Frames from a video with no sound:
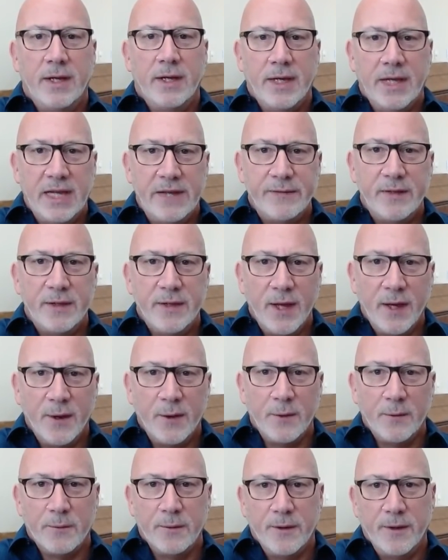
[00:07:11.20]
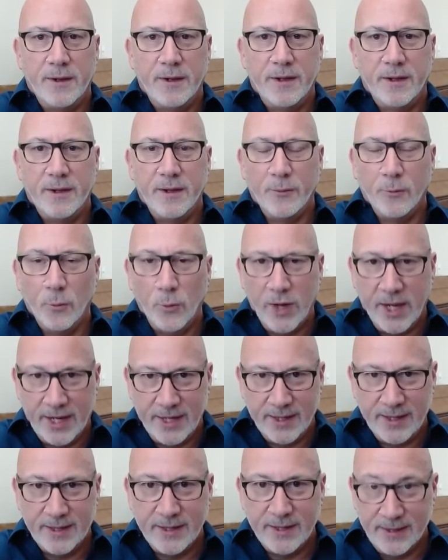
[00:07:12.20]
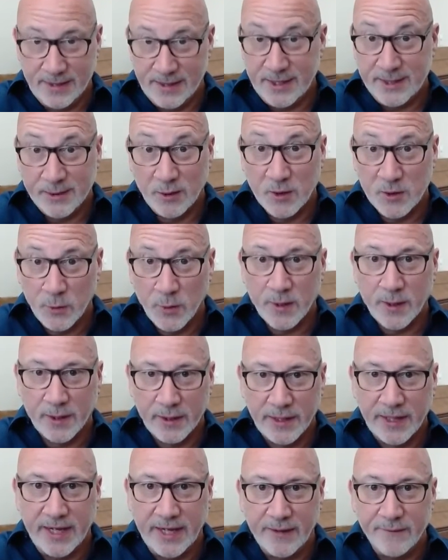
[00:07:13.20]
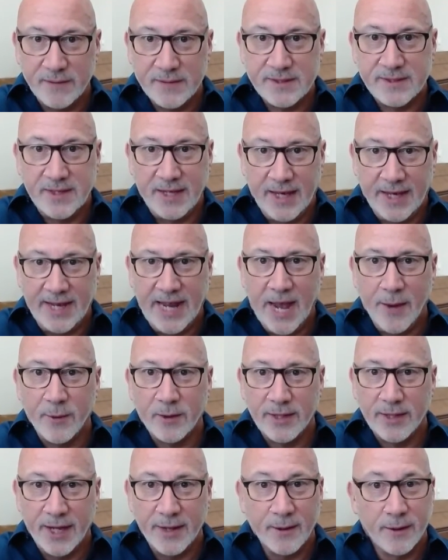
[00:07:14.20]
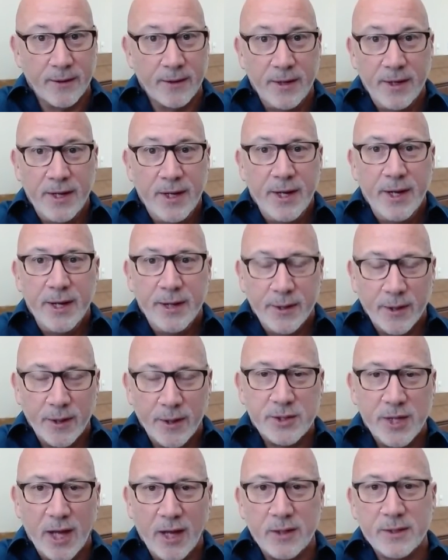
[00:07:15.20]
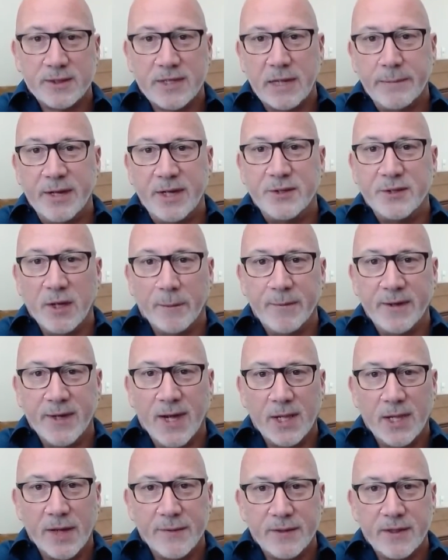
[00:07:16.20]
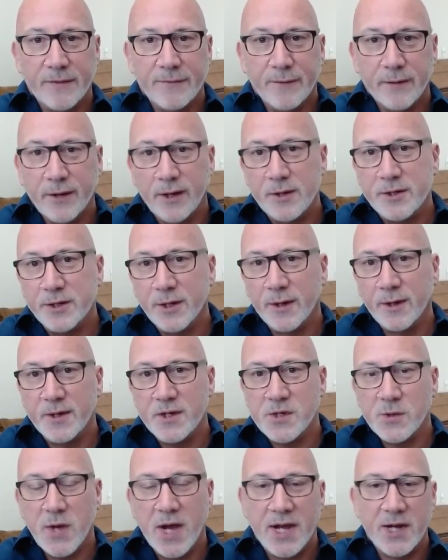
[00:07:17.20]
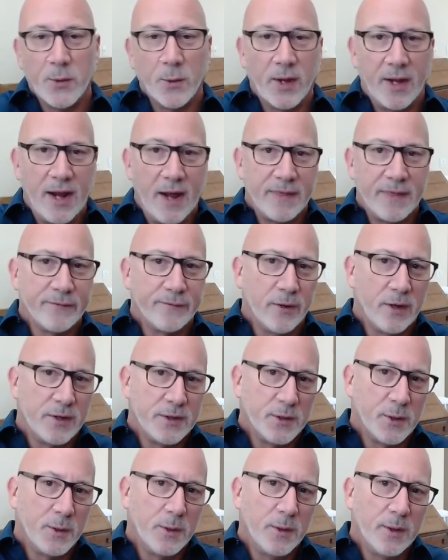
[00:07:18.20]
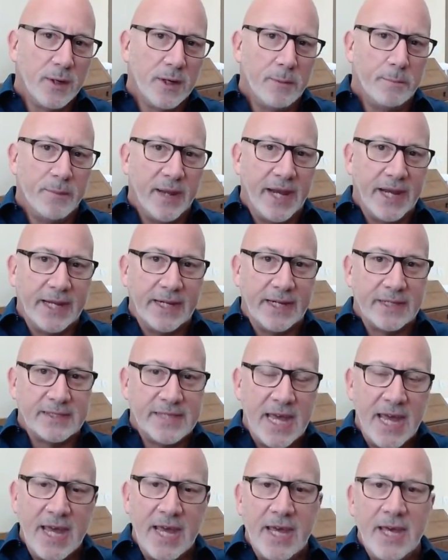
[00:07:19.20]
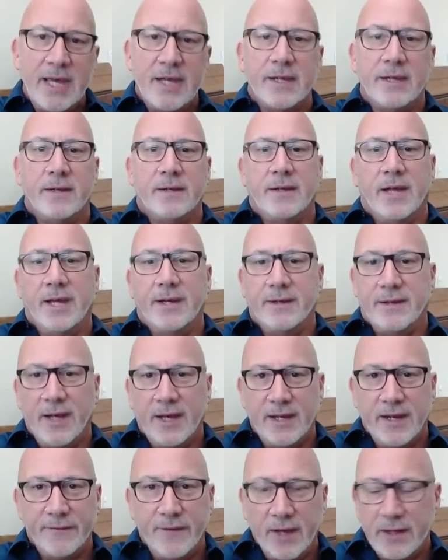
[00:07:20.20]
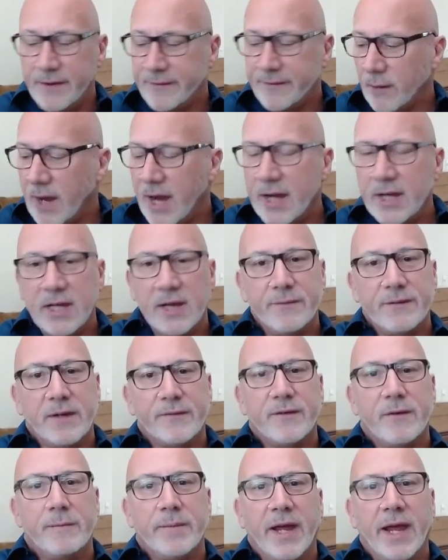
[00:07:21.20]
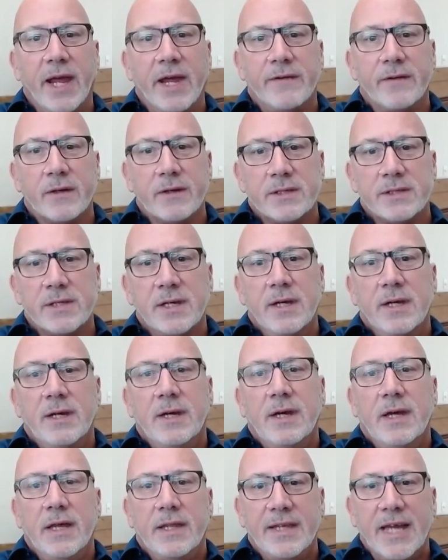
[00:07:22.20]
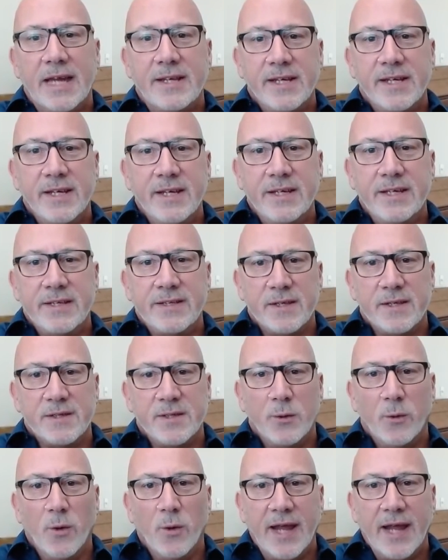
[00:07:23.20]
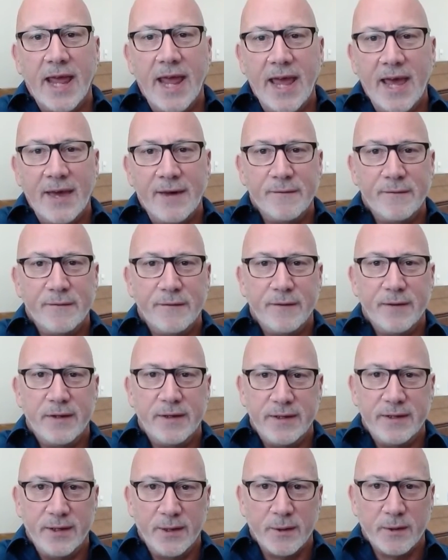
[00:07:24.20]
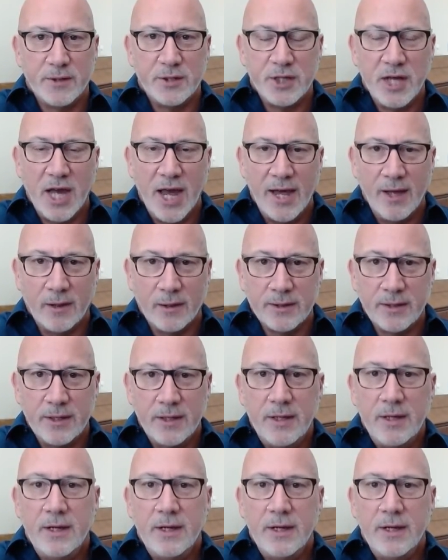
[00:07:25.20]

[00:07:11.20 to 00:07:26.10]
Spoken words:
even though when the social worker leaves an hour later, your child's going to be jumping all over the furniture and trying to run out the front door and banging his head and a variety of different behaviors. The idea is you want to have your child's